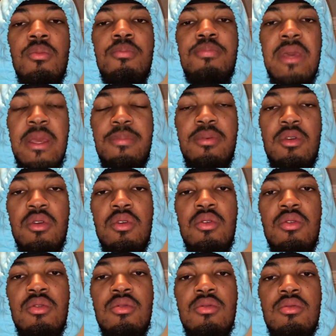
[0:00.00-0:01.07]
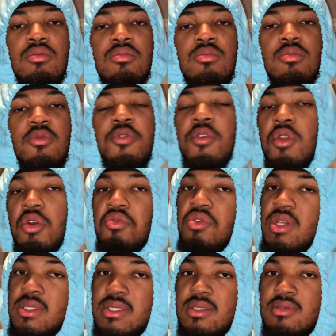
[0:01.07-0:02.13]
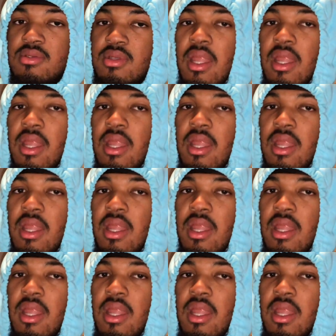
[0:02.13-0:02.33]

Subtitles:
people for no reason,